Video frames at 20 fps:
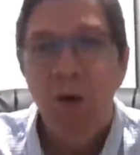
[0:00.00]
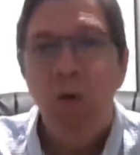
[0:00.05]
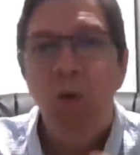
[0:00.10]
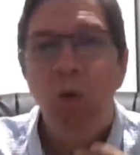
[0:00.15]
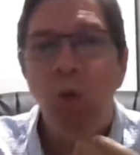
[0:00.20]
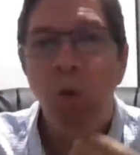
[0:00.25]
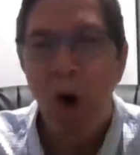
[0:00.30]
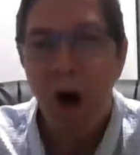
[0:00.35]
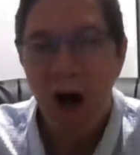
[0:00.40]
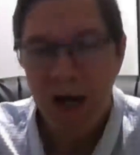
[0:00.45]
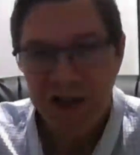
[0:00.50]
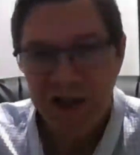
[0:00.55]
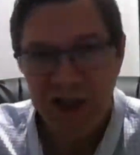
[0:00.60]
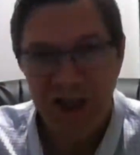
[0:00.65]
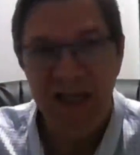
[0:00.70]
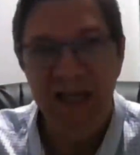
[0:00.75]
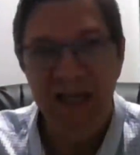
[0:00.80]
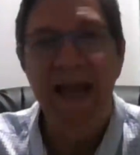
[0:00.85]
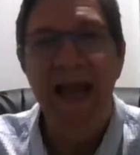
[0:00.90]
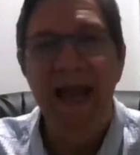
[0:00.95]

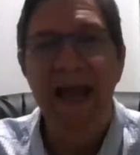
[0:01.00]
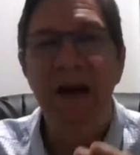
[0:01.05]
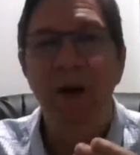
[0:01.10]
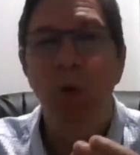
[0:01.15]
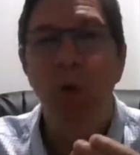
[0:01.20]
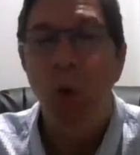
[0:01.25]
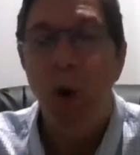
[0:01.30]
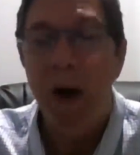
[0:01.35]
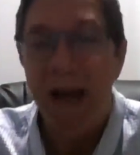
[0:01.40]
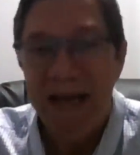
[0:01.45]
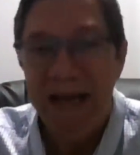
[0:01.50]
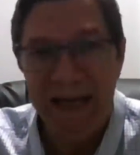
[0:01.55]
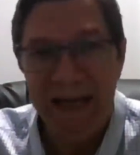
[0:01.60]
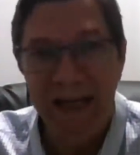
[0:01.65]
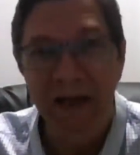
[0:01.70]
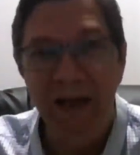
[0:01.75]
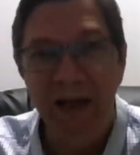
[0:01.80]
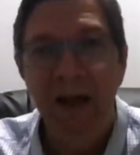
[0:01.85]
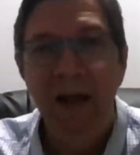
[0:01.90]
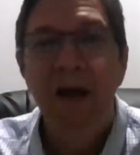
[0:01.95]
watching and
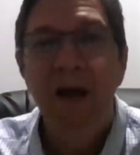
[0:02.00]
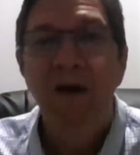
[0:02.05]
waiting